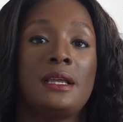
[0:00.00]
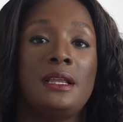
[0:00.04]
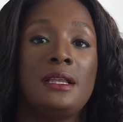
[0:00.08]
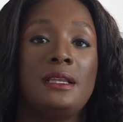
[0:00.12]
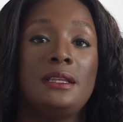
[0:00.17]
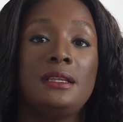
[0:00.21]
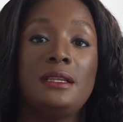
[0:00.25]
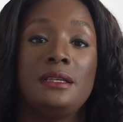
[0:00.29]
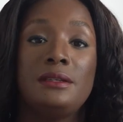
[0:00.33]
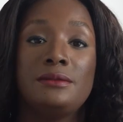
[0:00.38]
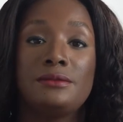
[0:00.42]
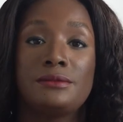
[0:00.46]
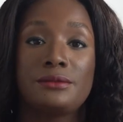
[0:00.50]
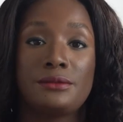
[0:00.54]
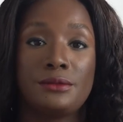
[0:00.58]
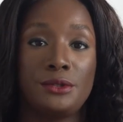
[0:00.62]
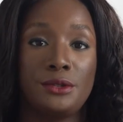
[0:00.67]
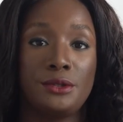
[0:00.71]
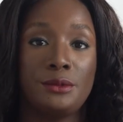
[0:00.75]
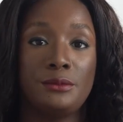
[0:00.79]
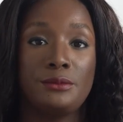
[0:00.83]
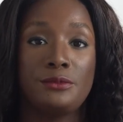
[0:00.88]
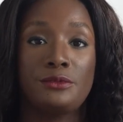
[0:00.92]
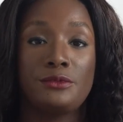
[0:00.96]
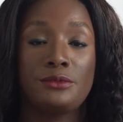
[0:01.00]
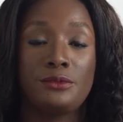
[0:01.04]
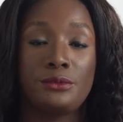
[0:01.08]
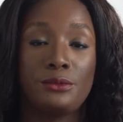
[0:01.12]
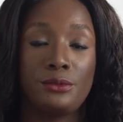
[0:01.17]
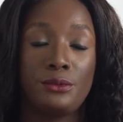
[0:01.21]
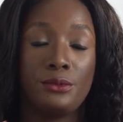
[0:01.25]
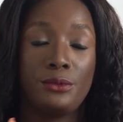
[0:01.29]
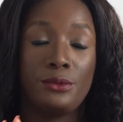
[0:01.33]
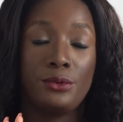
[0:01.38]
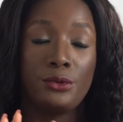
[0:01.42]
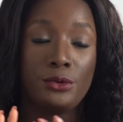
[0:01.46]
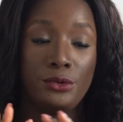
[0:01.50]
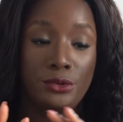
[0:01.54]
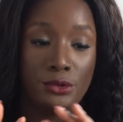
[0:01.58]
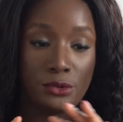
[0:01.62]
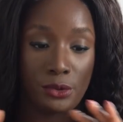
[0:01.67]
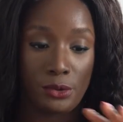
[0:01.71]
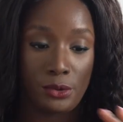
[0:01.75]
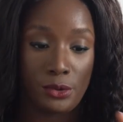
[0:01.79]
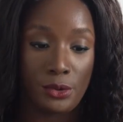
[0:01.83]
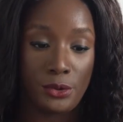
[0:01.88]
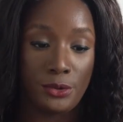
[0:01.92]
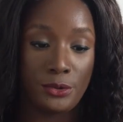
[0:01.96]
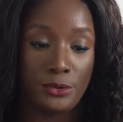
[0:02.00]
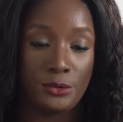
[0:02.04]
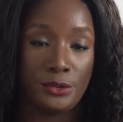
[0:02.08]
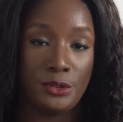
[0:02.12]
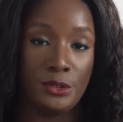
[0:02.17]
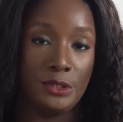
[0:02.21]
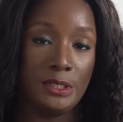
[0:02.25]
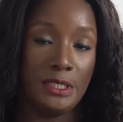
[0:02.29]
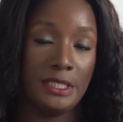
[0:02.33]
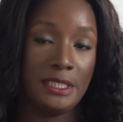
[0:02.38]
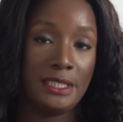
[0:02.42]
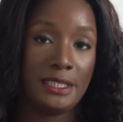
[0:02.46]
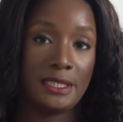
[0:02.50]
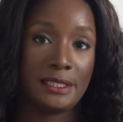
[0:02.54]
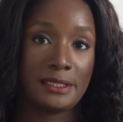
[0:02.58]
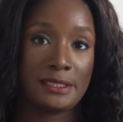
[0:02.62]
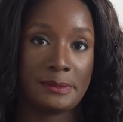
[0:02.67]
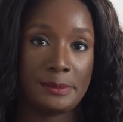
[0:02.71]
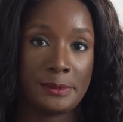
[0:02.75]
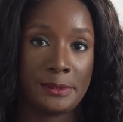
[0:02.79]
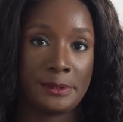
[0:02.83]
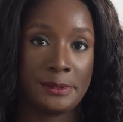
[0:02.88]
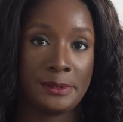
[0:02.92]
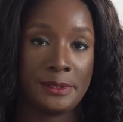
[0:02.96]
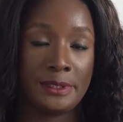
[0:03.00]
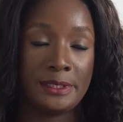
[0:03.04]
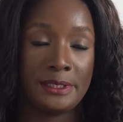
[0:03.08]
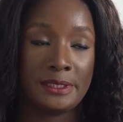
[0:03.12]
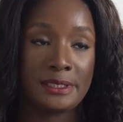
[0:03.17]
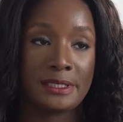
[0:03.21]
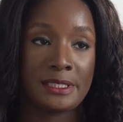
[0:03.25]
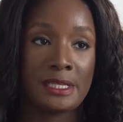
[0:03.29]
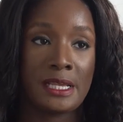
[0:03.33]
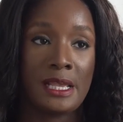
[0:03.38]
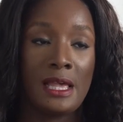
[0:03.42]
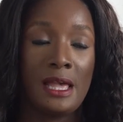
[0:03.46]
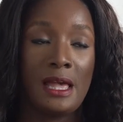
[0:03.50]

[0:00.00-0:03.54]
Leave room for your own unique experience.